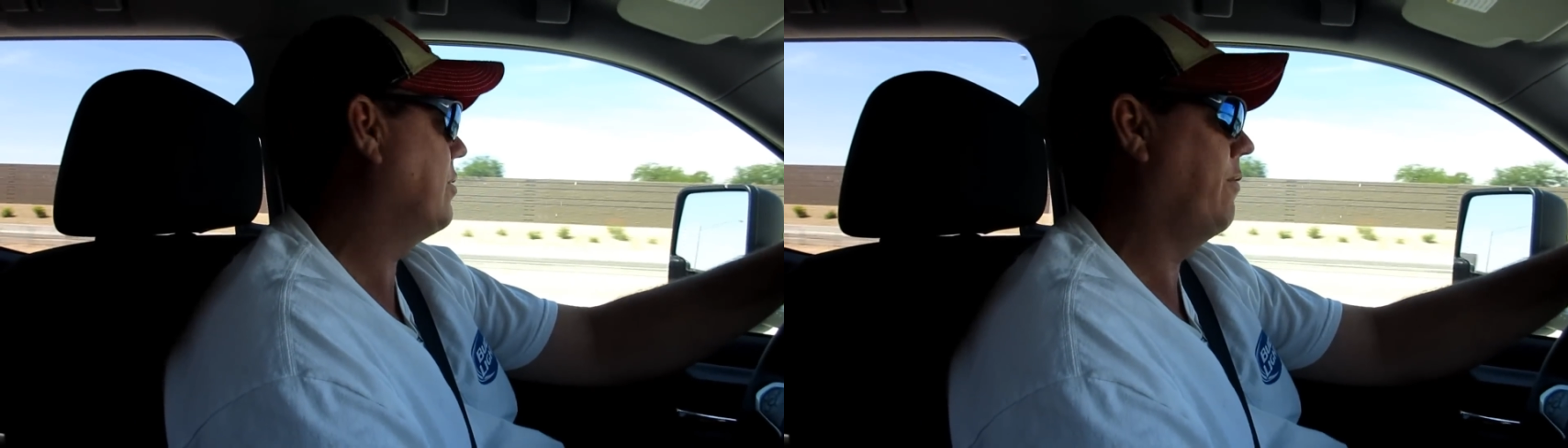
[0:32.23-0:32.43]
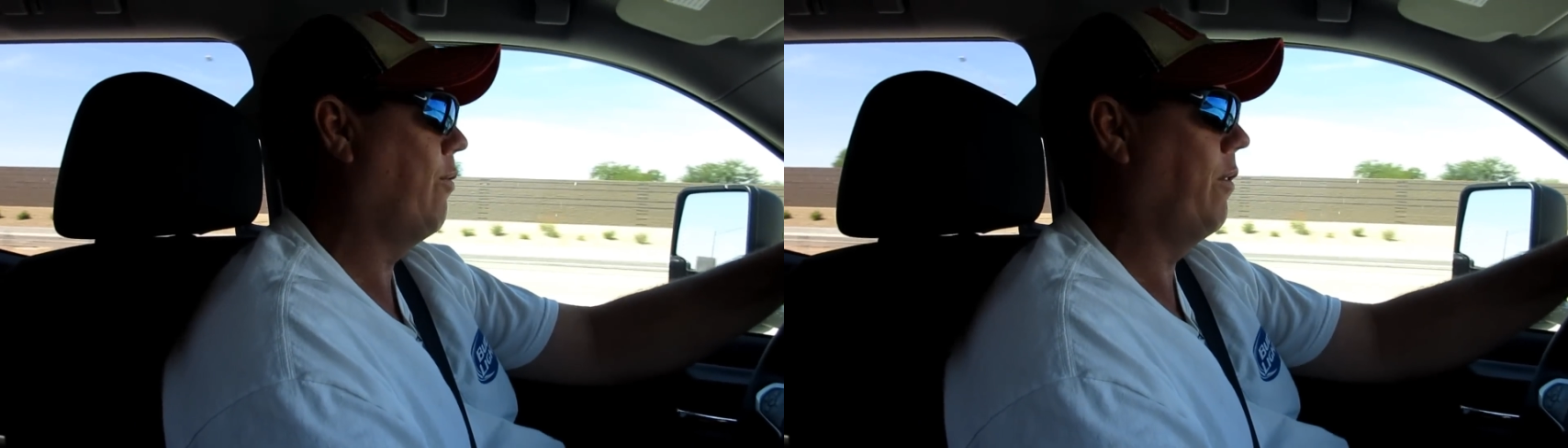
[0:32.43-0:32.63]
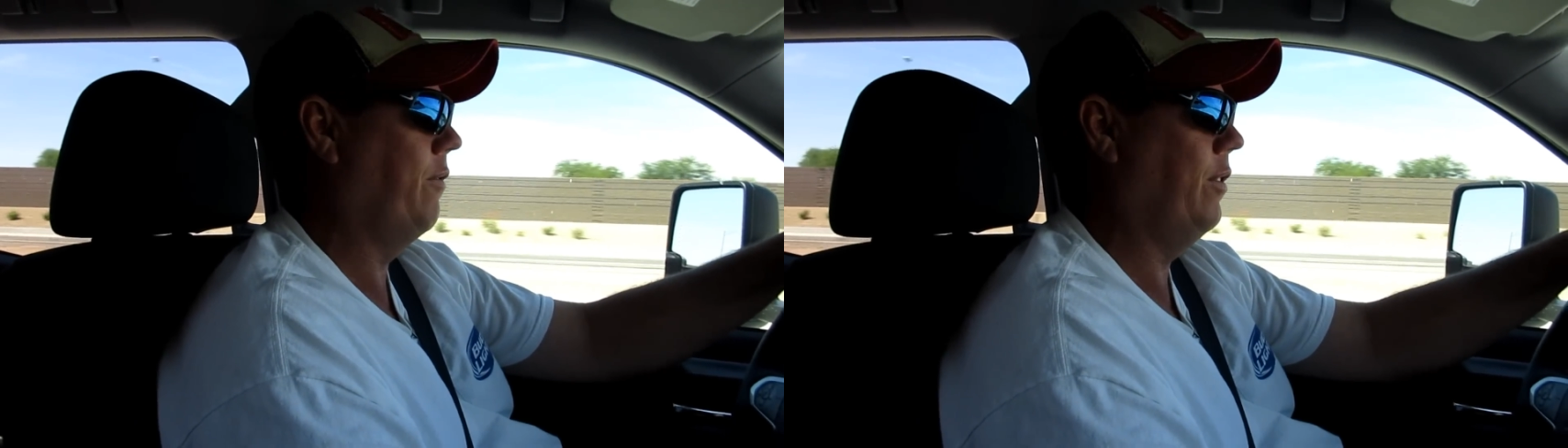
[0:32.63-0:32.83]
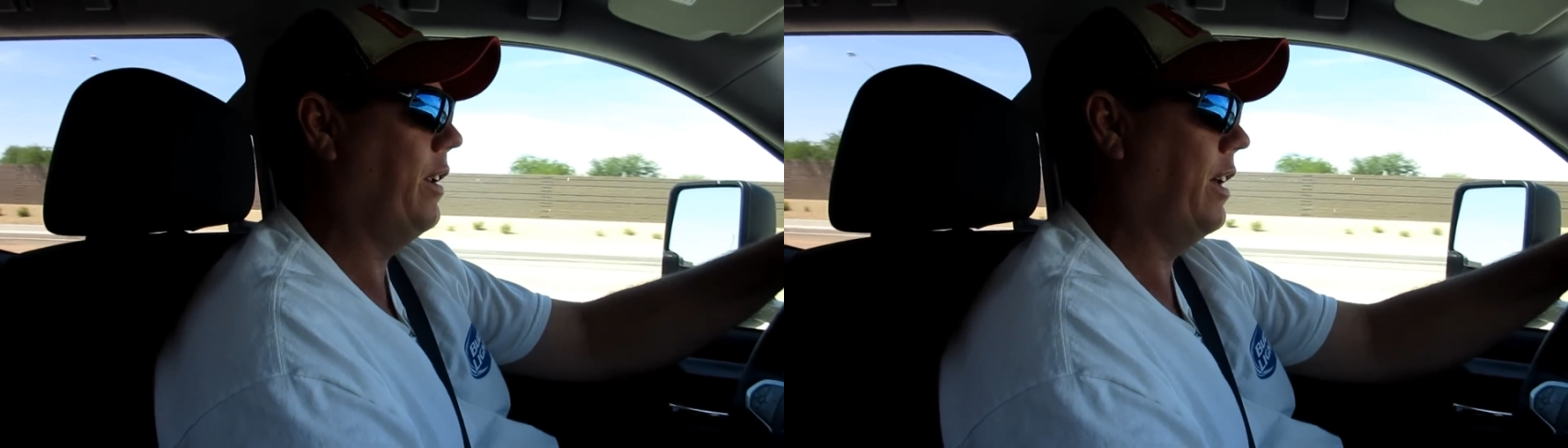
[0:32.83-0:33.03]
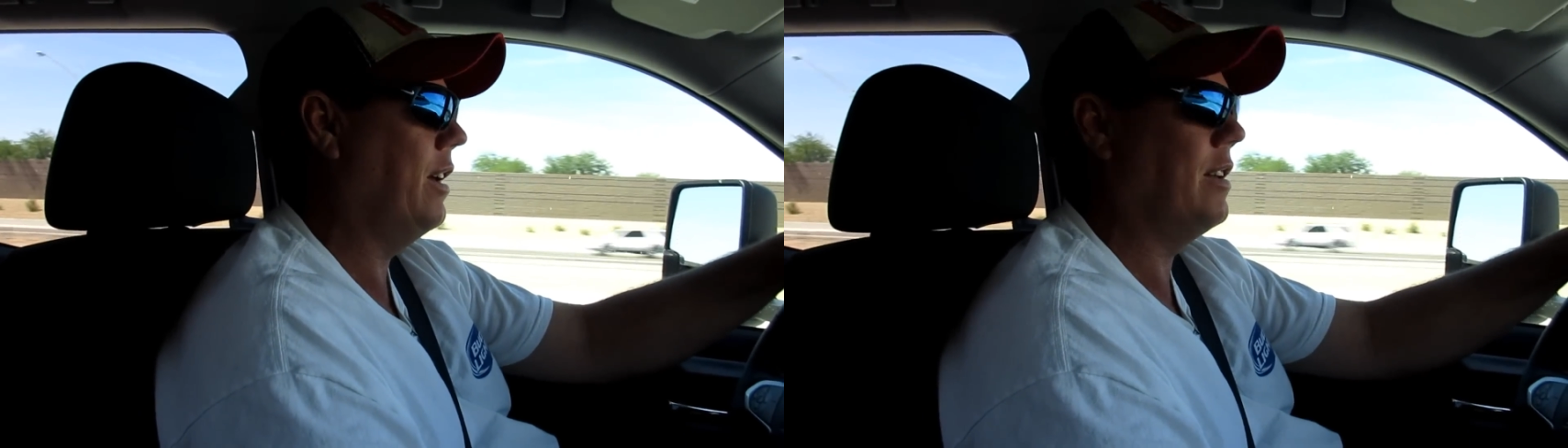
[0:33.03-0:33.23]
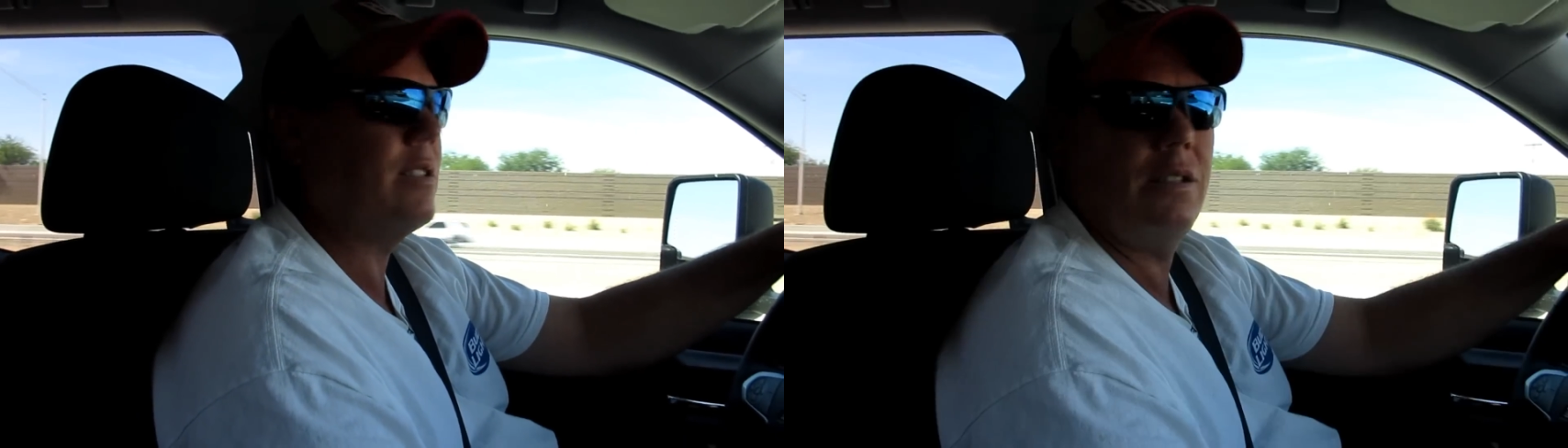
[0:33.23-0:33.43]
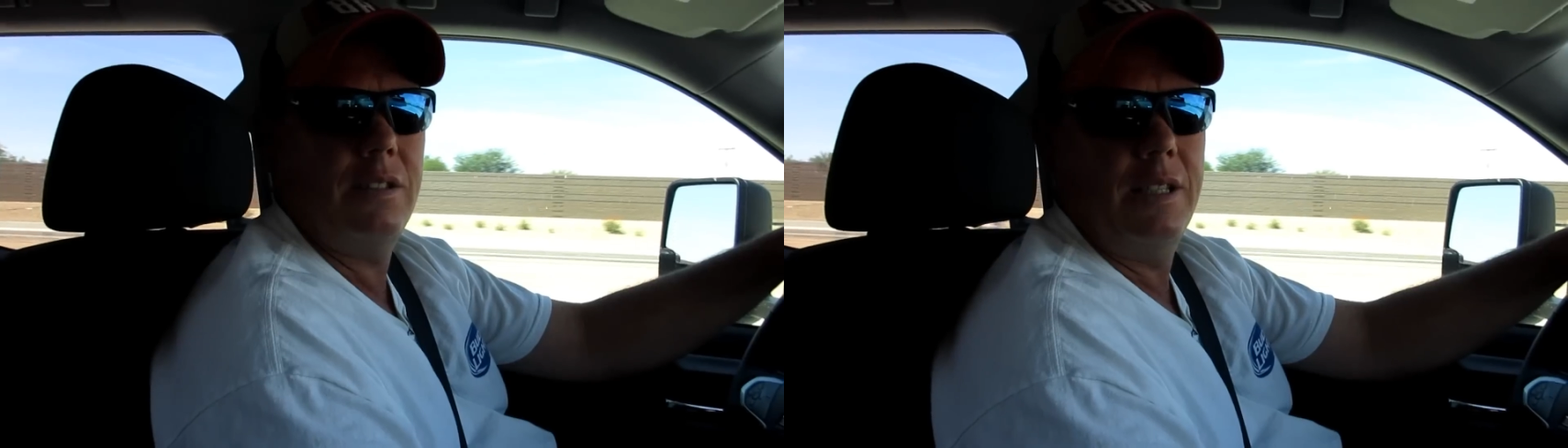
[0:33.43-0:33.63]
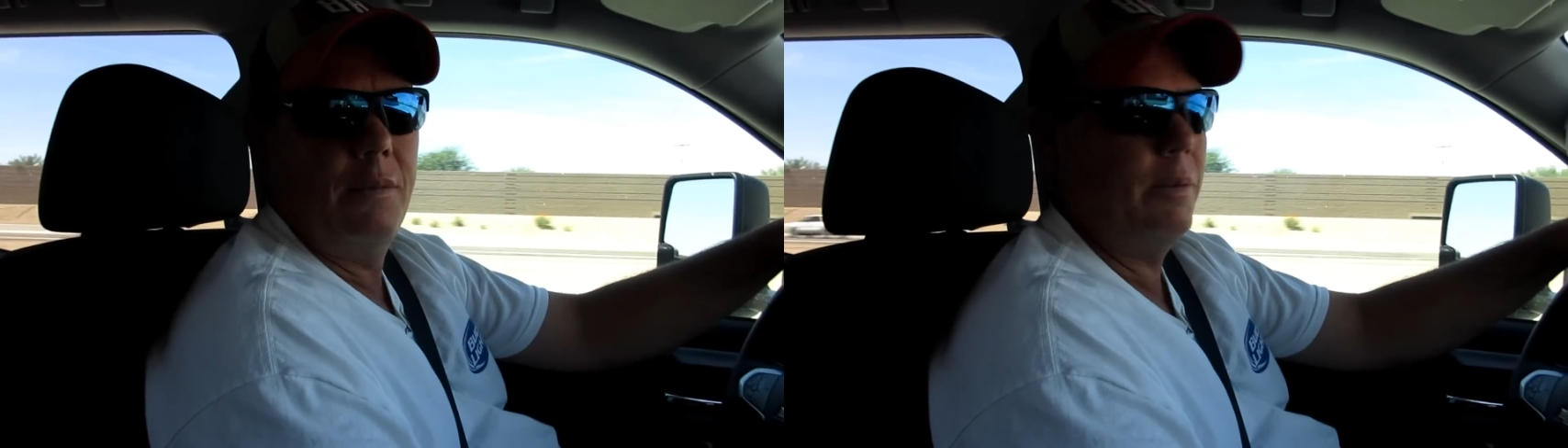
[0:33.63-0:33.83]
close to four foot, I guess.
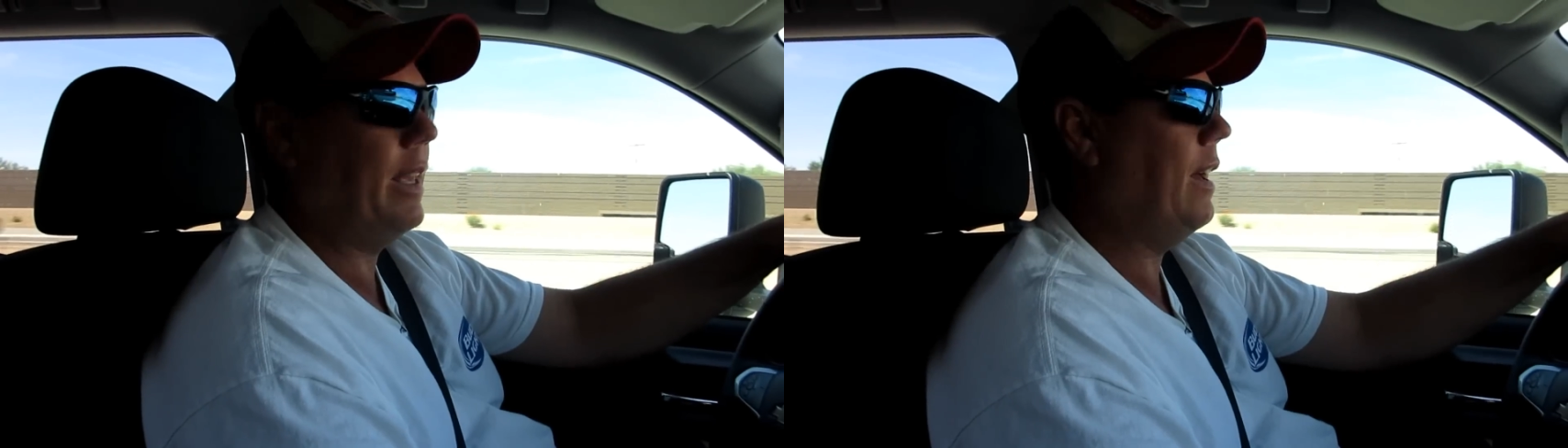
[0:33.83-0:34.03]
But